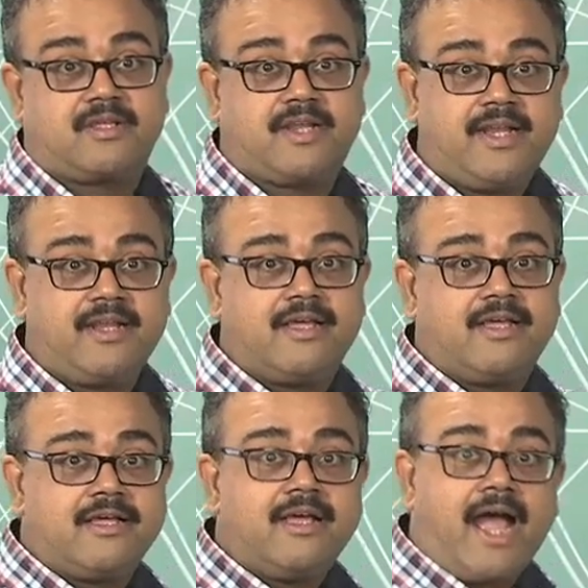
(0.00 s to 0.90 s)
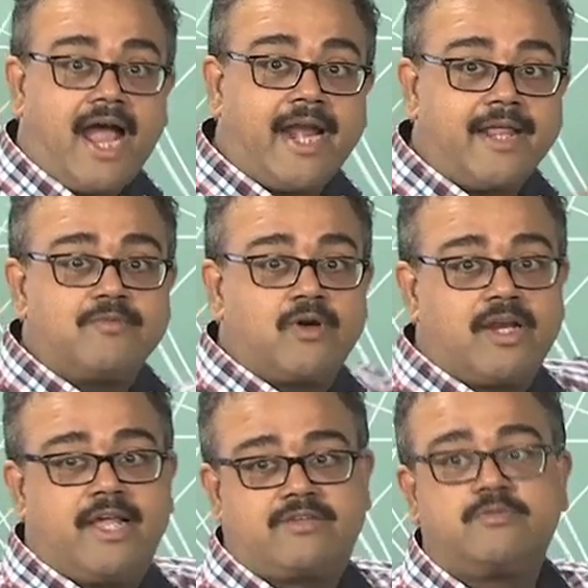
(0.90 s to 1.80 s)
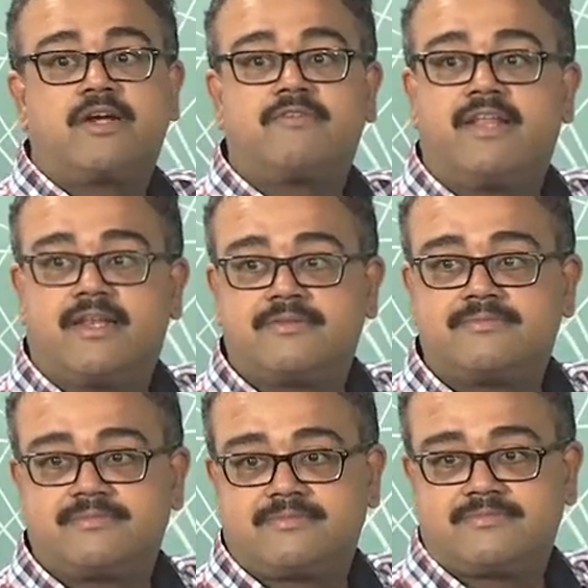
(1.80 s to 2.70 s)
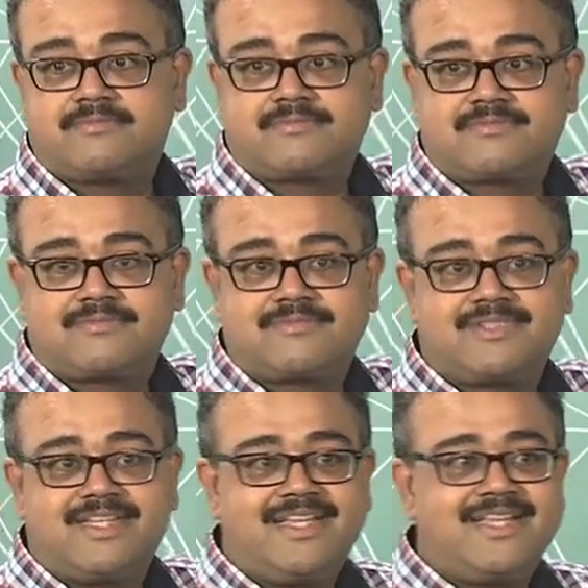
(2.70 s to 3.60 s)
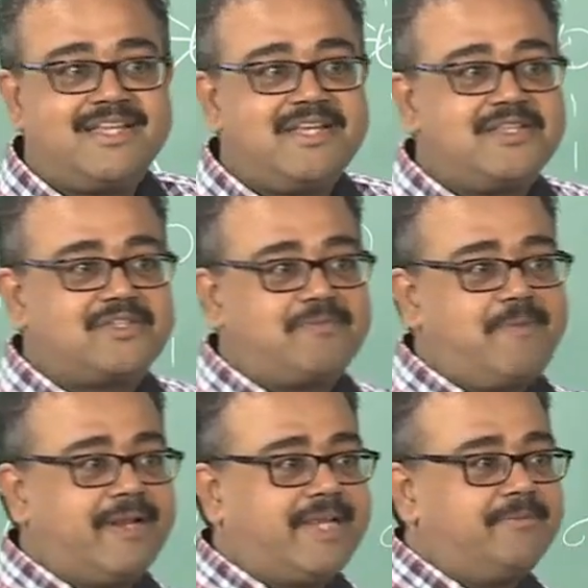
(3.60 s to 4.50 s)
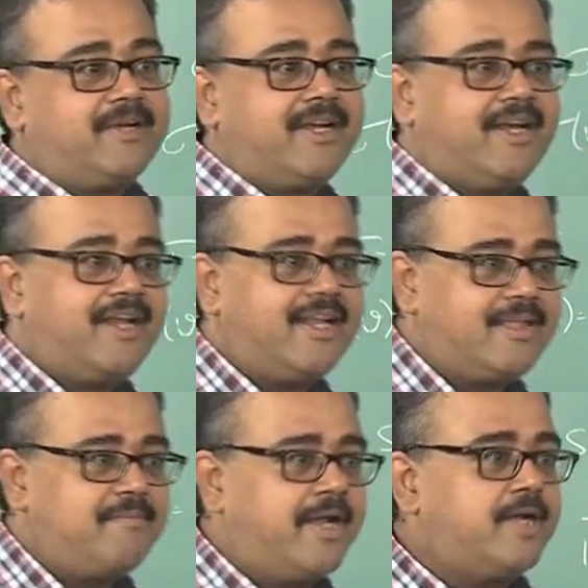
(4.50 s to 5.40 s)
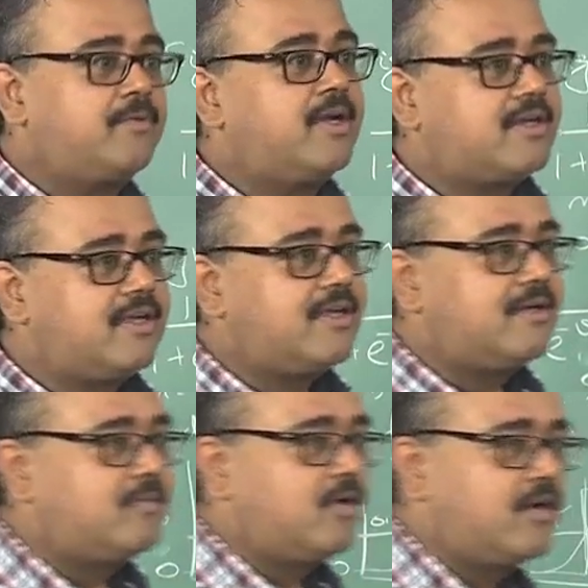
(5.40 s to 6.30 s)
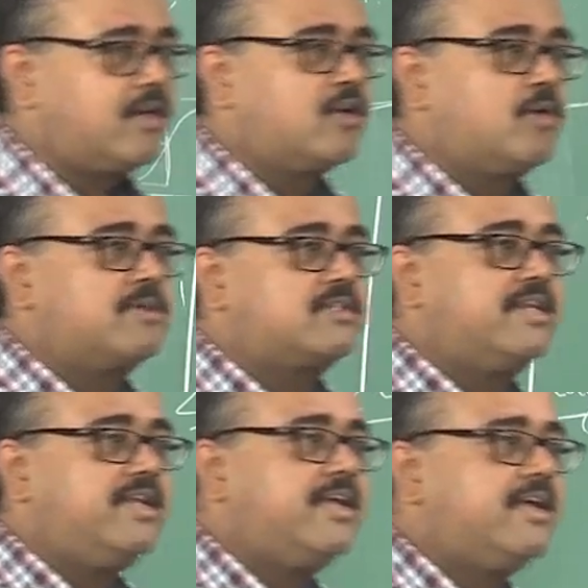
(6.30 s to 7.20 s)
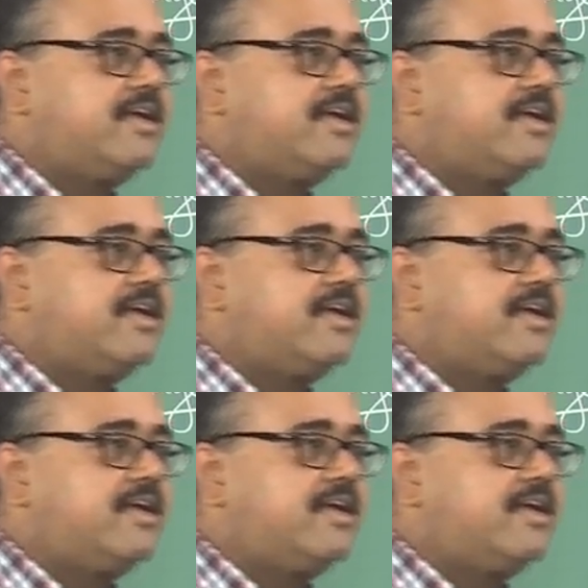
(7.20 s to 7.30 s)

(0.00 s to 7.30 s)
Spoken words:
right, adding more layers worked well, okay. So people kept at it and they made it work more robustly,